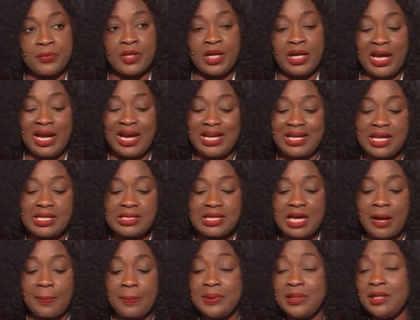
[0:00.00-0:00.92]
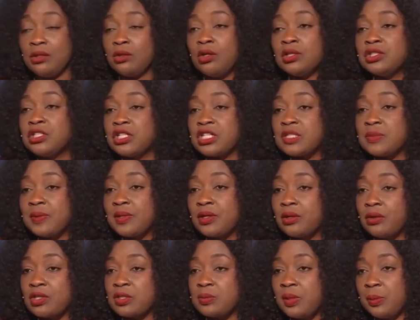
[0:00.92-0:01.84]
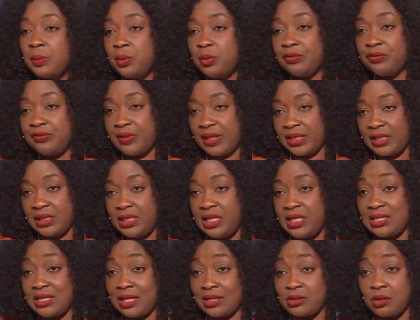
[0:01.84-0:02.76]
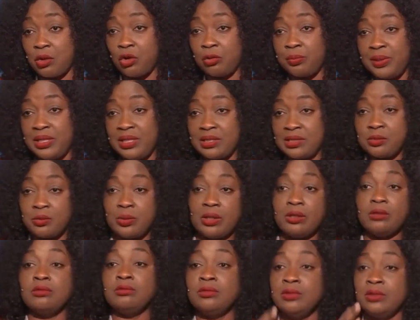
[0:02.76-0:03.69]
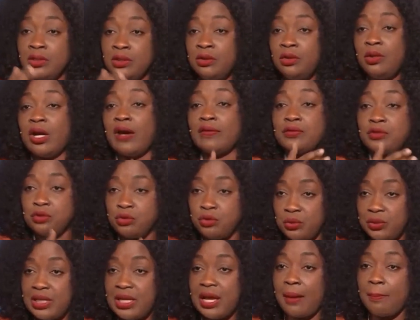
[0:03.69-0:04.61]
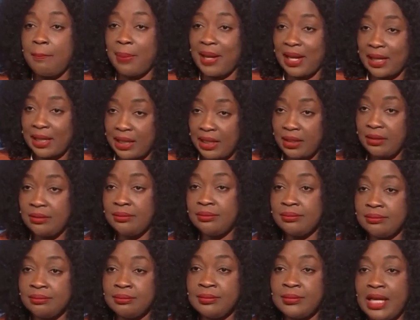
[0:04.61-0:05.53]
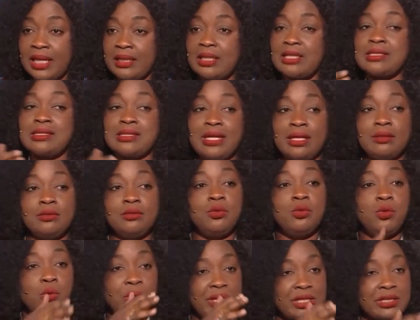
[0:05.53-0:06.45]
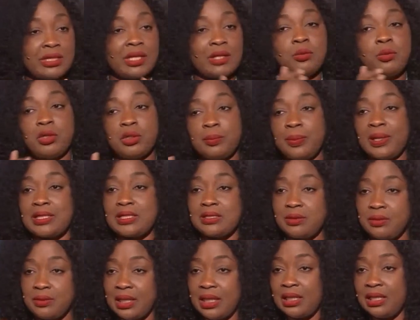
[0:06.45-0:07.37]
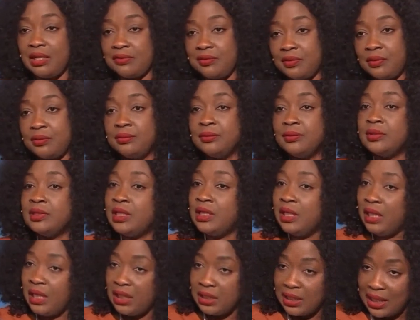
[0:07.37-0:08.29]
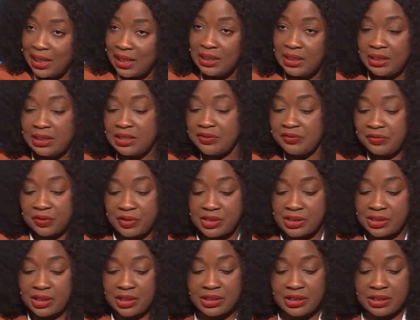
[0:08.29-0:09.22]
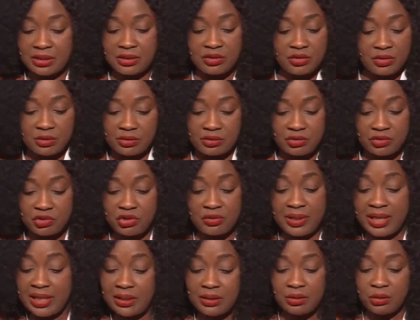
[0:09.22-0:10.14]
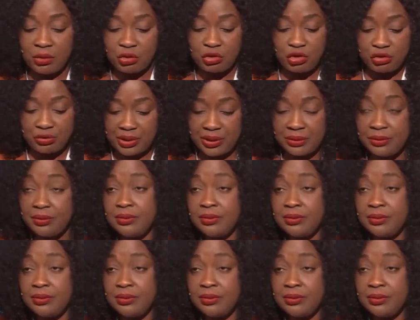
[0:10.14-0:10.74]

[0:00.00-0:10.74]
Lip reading: It is happening not just because people find these as hobbies. Well, you have to do the unpacking, understand who is at what particular level in any deforestation train or trail.